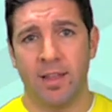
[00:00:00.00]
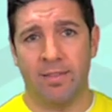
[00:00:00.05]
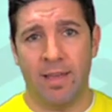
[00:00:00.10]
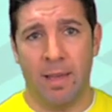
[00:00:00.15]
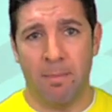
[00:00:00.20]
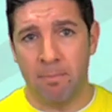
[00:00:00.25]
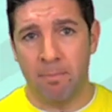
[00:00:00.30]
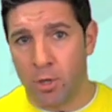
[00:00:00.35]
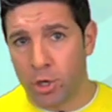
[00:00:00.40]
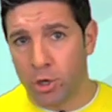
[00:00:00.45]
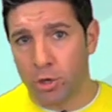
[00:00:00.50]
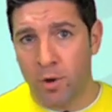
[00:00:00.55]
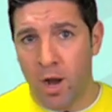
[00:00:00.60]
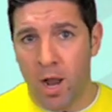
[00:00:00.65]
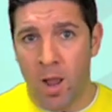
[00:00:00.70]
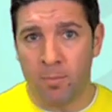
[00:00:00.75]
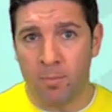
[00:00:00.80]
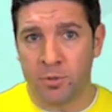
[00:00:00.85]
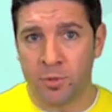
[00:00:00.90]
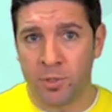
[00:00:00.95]
That middle
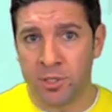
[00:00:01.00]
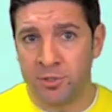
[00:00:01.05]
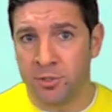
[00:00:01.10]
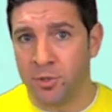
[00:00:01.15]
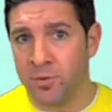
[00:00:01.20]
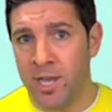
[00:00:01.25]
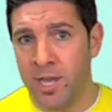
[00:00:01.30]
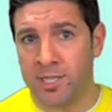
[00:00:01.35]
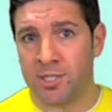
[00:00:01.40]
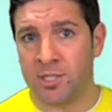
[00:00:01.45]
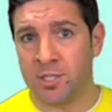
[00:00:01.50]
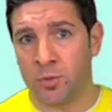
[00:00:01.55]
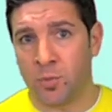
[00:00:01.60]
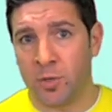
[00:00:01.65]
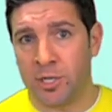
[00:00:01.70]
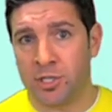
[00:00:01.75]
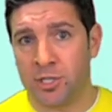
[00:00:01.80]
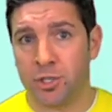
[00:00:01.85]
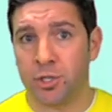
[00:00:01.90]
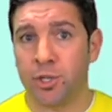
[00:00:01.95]
ground between two nations,
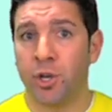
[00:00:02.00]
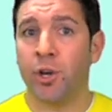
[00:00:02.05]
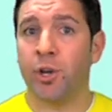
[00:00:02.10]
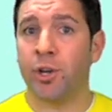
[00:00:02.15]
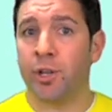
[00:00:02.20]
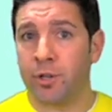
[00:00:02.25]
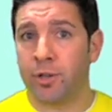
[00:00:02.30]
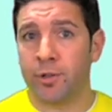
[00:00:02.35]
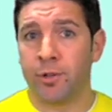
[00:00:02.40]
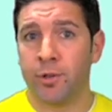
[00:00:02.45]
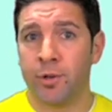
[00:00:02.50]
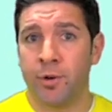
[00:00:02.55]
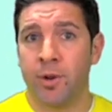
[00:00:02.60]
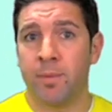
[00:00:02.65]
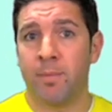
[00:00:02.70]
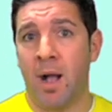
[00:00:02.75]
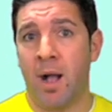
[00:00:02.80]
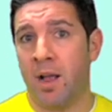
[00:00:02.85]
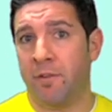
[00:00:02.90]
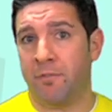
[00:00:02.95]
which could include
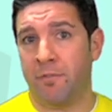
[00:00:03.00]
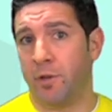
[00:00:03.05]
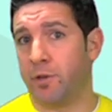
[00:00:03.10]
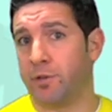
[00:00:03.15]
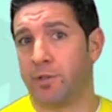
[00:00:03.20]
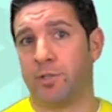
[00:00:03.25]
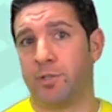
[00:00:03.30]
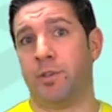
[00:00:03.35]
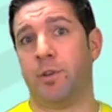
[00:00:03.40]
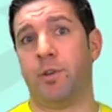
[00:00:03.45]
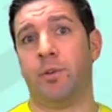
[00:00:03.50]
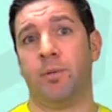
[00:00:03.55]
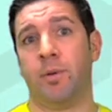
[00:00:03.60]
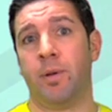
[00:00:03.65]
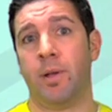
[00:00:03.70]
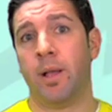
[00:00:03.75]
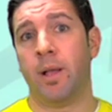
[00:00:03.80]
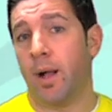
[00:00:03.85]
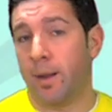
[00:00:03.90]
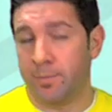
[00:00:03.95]
a minefield or two.
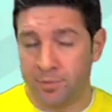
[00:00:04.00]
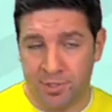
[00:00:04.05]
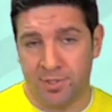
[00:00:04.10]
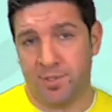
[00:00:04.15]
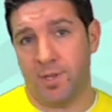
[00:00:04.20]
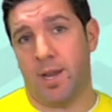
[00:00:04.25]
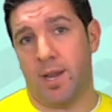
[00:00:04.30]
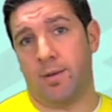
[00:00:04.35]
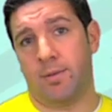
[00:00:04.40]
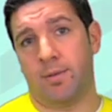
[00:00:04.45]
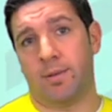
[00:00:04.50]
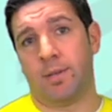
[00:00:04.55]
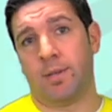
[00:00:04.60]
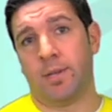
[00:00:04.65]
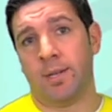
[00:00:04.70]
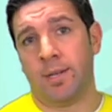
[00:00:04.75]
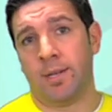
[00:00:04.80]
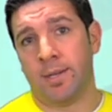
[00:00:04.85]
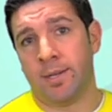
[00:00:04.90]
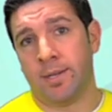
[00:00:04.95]
I'm just saying.
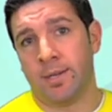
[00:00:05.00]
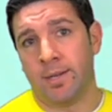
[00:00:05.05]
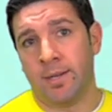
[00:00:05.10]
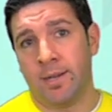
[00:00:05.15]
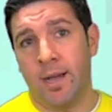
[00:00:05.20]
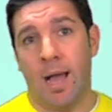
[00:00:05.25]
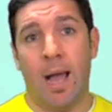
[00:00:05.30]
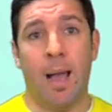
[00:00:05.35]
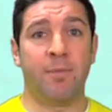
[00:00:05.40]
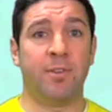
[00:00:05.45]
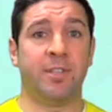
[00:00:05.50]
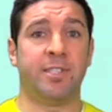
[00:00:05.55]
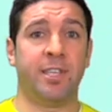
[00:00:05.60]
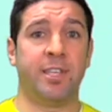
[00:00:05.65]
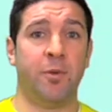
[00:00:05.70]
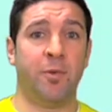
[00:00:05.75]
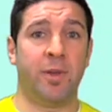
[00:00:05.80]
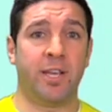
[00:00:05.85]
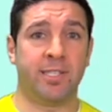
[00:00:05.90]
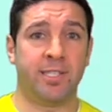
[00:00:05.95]

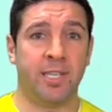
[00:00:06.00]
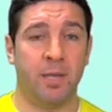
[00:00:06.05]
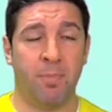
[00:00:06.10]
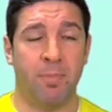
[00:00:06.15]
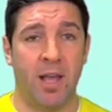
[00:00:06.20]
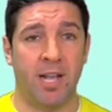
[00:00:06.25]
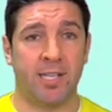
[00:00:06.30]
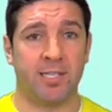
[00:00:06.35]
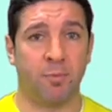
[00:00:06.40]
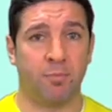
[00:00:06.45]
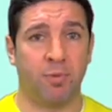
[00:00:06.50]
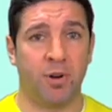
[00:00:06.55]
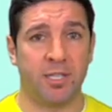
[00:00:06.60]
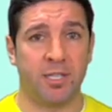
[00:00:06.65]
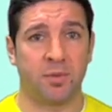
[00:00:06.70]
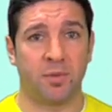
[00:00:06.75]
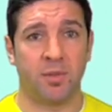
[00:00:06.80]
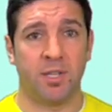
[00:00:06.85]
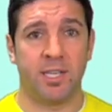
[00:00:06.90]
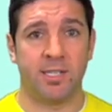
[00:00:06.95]
Obviously, we could see past the
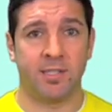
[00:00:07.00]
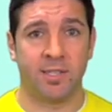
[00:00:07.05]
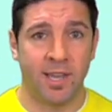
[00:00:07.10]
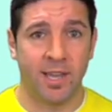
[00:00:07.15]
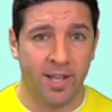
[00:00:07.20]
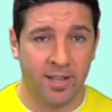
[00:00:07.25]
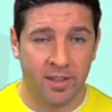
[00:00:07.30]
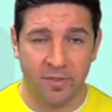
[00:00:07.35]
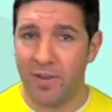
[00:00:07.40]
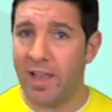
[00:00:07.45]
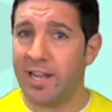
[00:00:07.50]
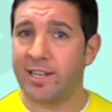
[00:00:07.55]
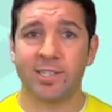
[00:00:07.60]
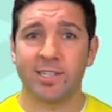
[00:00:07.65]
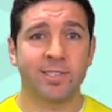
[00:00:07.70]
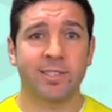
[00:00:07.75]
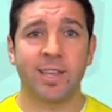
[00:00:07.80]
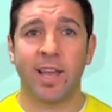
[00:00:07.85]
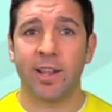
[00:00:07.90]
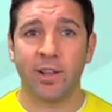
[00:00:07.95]
press release, the Vantage
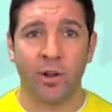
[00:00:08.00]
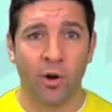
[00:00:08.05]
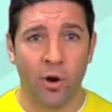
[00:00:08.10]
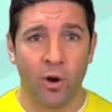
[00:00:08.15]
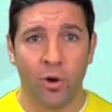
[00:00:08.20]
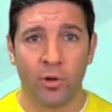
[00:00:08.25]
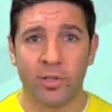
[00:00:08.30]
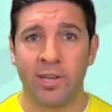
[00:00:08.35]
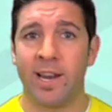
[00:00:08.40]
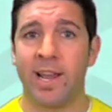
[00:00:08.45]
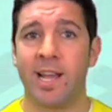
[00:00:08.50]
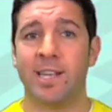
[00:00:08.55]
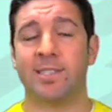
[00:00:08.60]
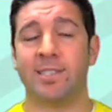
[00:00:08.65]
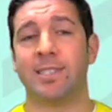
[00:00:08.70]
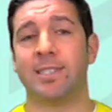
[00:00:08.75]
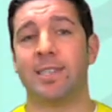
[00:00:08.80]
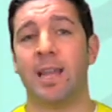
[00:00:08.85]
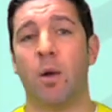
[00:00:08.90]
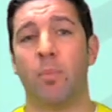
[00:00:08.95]
is getting old and
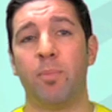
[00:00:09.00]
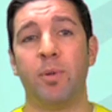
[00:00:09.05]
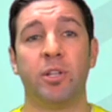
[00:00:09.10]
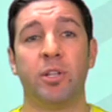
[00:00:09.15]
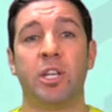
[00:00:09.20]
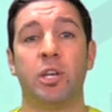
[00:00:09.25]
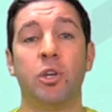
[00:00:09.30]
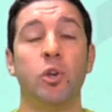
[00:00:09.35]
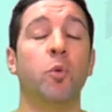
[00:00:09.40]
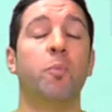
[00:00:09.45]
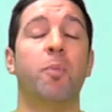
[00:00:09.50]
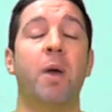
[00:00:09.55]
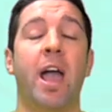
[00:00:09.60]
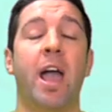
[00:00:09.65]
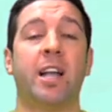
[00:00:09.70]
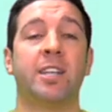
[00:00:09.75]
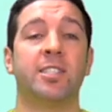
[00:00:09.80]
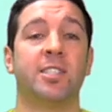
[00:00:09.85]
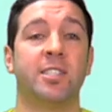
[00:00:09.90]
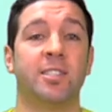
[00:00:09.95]
Aston is now building new
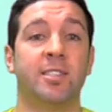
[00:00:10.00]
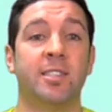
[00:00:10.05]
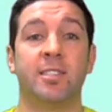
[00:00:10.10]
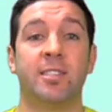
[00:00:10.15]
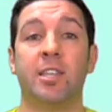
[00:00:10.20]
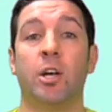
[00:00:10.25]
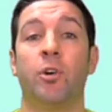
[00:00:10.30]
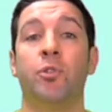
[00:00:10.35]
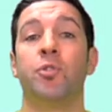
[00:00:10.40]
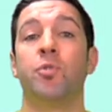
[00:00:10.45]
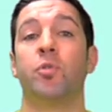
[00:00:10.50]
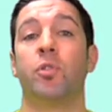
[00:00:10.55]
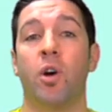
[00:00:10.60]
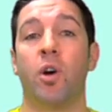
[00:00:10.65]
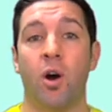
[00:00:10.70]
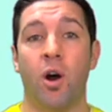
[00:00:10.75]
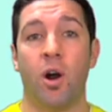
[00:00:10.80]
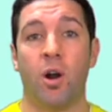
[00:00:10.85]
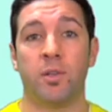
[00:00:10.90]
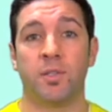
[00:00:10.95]
packages to sell new
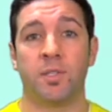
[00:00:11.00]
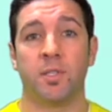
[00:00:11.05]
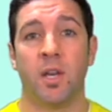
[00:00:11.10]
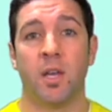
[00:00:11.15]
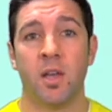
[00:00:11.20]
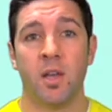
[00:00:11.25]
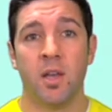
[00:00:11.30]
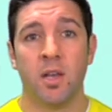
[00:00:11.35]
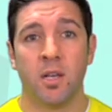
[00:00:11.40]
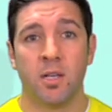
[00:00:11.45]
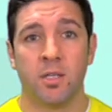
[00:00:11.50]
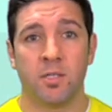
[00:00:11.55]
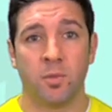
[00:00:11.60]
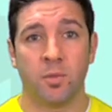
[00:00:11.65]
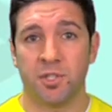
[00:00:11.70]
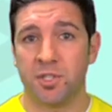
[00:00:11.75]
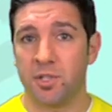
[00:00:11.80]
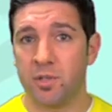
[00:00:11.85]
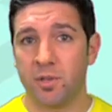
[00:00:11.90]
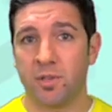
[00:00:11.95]
cars. So
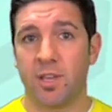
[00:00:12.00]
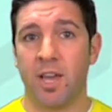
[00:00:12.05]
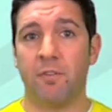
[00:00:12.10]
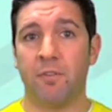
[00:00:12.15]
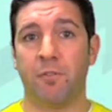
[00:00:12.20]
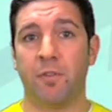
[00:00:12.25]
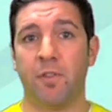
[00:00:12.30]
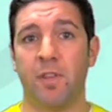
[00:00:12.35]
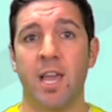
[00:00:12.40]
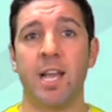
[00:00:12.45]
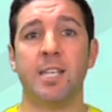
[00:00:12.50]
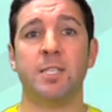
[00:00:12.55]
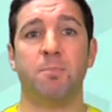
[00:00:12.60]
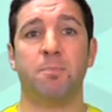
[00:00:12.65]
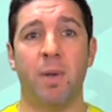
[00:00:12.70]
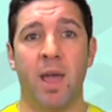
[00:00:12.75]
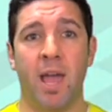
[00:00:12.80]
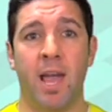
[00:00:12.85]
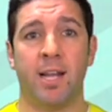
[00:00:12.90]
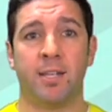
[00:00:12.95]
what do you get for the S
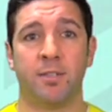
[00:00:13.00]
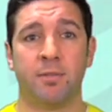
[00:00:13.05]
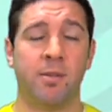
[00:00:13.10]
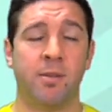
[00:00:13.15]
badge?